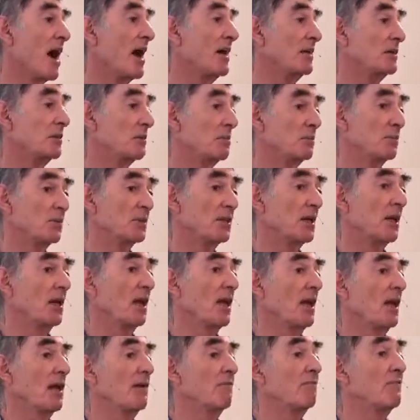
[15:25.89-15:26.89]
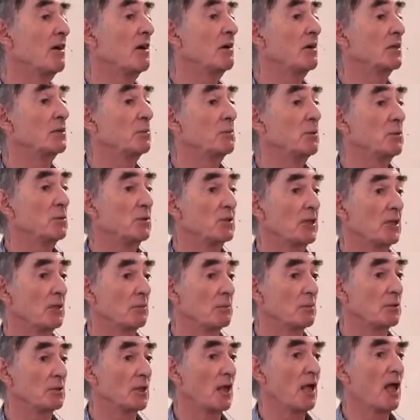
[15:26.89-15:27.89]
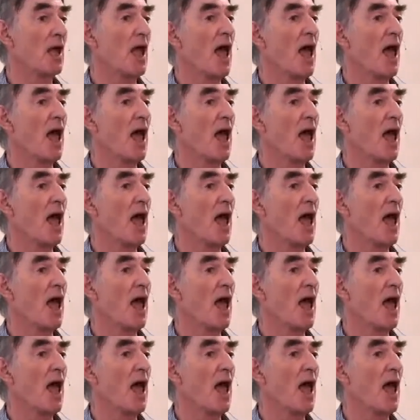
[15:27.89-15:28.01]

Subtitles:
items in various museums.